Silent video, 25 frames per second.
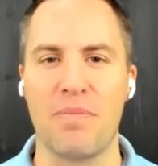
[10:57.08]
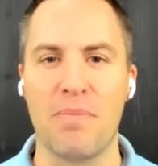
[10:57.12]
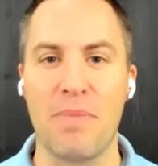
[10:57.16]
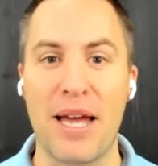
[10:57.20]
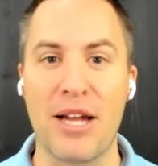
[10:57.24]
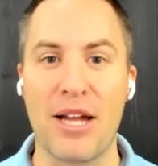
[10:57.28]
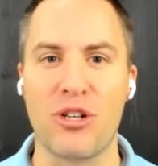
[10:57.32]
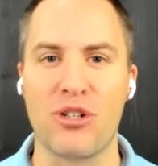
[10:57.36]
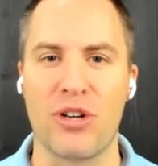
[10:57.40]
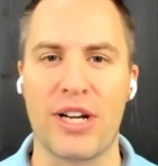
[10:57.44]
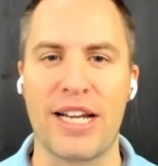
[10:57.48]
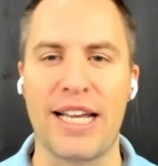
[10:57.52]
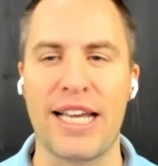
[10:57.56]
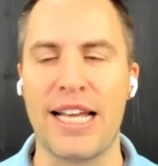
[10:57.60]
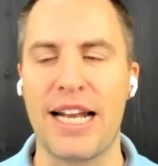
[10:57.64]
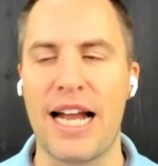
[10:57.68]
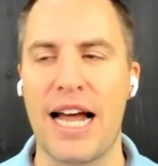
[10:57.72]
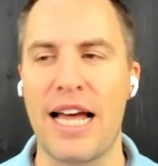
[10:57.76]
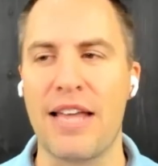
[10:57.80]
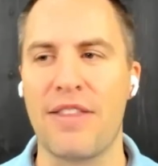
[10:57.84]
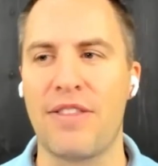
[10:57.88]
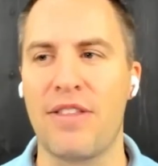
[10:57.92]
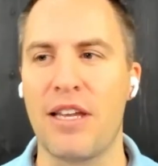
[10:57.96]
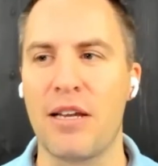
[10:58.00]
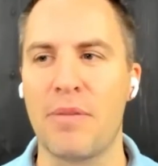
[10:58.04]
measuring it,
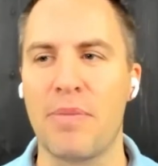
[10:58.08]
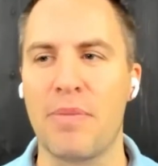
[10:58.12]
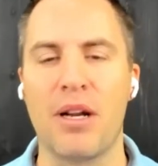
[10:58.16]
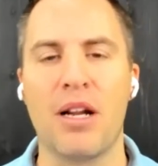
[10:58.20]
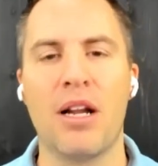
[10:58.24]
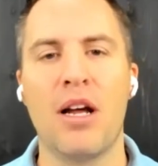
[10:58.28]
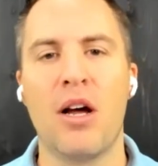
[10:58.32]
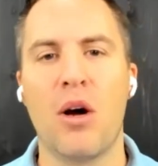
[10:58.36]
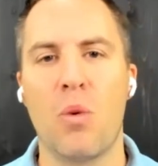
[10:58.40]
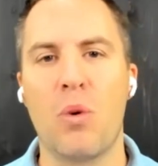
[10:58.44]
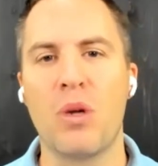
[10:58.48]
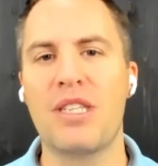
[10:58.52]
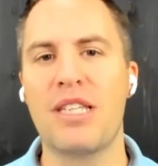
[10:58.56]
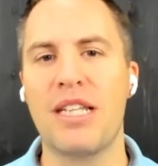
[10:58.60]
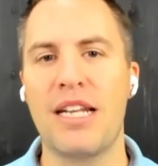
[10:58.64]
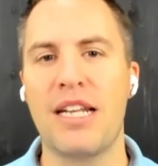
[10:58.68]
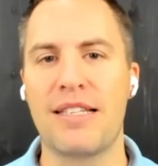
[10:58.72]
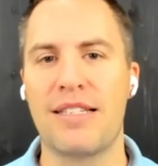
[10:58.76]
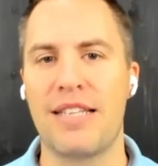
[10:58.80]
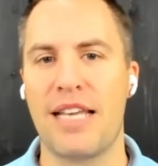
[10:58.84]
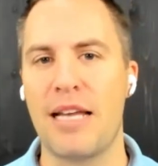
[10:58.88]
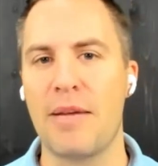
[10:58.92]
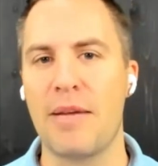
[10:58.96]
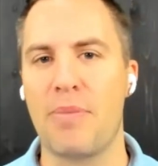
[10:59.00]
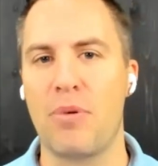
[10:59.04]
I think. But what's an
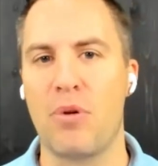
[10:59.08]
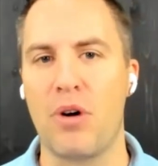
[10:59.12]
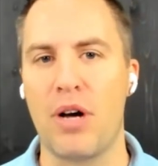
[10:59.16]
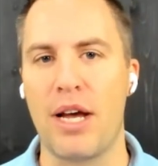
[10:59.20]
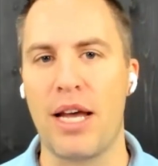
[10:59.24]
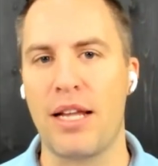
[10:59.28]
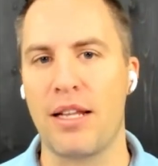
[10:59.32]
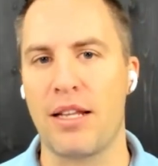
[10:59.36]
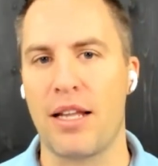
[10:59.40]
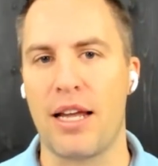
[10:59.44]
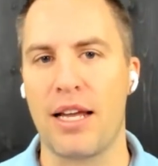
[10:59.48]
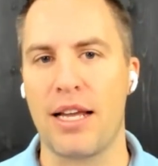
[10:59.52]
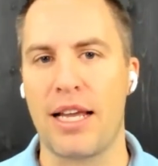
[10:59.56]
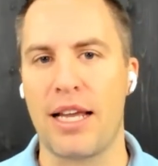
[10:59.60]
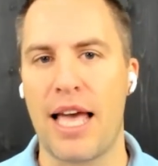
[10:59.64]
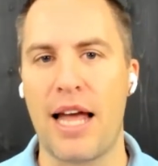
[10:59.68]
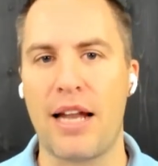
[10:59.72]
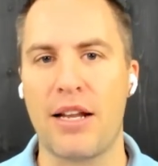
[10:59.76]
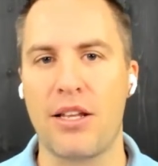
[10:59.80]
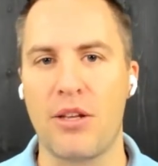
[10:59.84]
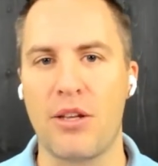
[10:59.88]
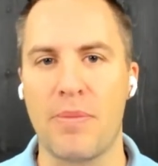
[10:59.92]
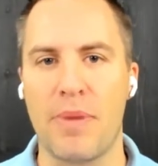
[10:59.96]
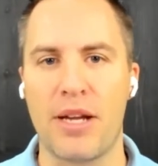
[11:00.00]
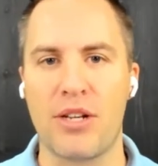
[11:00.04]
example, and like, how
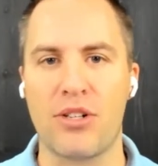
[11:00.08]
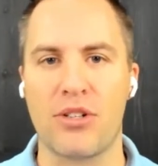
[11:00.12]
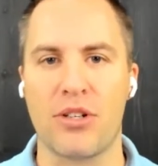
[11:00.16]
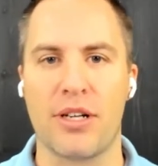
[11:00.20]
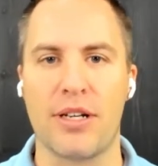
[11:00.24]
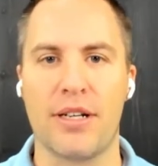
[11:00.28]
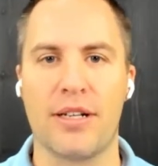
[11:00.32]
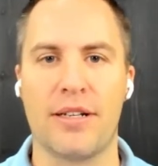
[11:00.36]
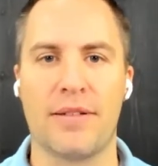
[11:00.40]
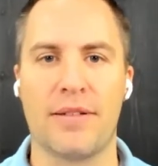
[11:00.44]
do you measure it?